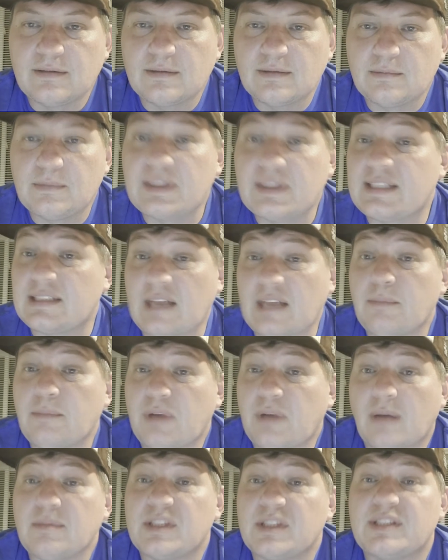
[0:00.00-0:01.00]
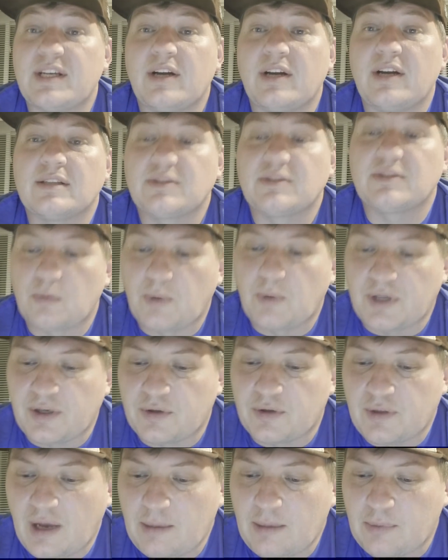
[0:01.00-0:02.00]
Because I'm just curious on what your
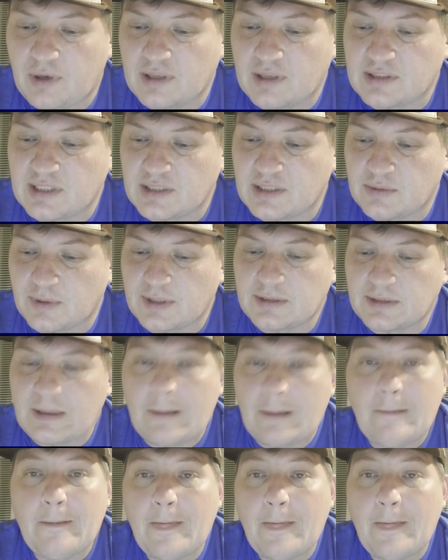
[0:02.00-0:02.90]
thought process was.